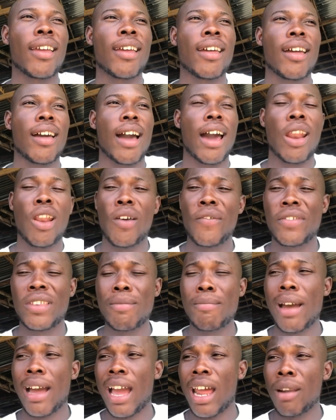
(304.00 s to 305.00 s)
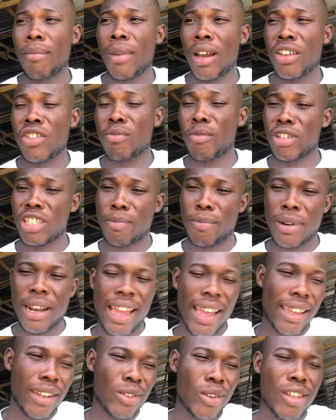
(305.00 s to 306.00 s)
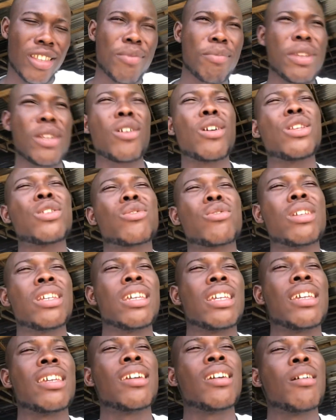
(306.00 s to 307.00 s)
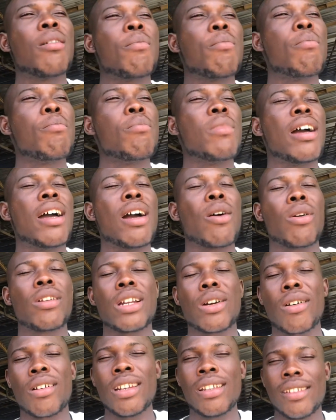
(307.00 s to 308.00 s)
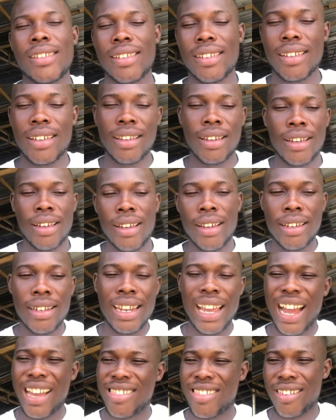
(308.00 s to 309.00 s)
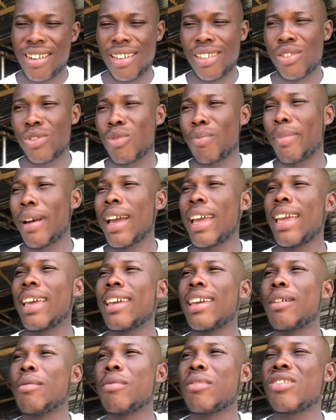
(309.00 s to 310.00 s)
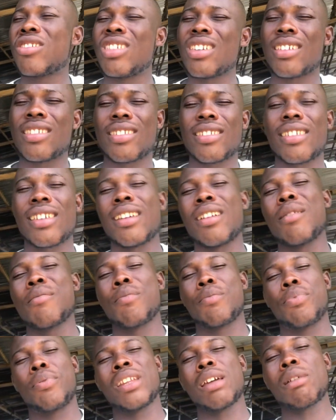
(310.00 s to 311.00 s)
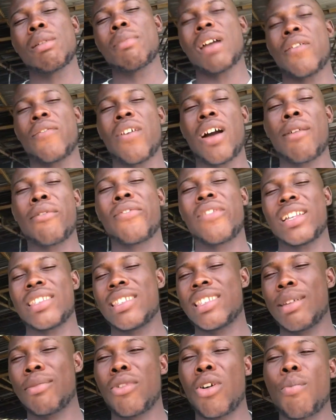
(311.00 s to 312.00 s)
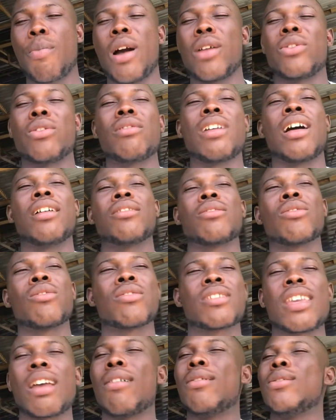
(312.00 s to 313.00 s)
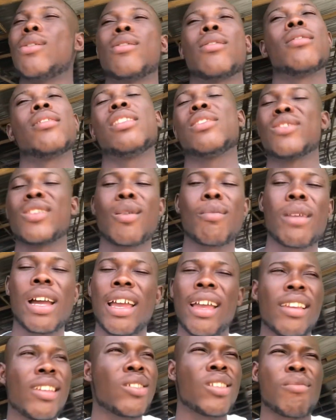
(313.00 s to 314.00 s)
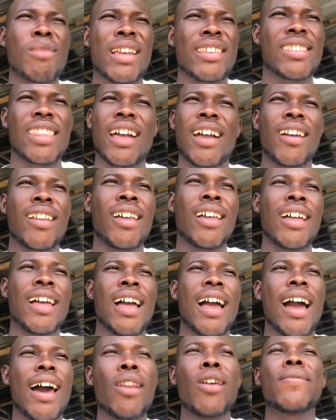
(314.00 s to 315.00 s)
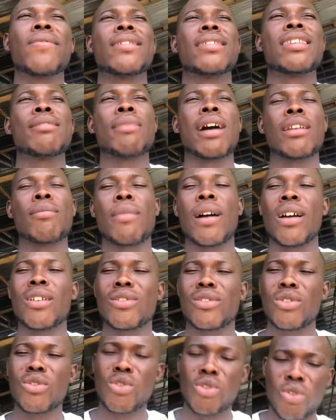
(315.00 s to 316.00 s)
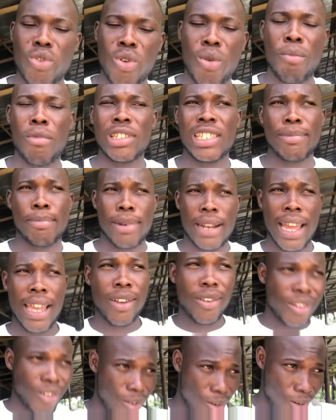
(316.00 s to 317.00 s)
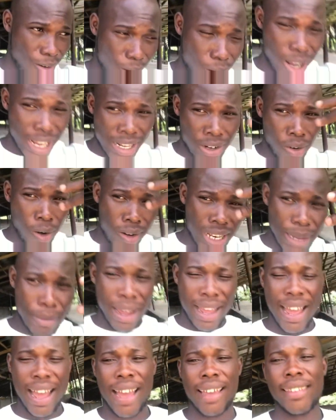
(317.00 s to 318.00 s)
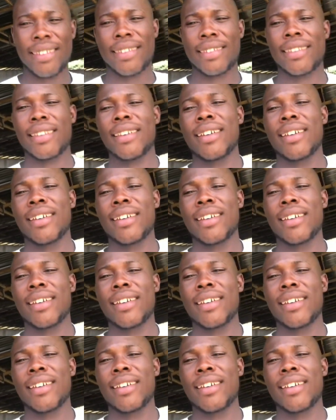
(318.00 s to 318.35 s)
I love seeing my animals multiply. Not me going to the, what they call it, the hatcheries to buy chicks, put them in my farm, fatten them up and sell. No, it's not my style. I love to see my animals grow, multiply in under my eyes.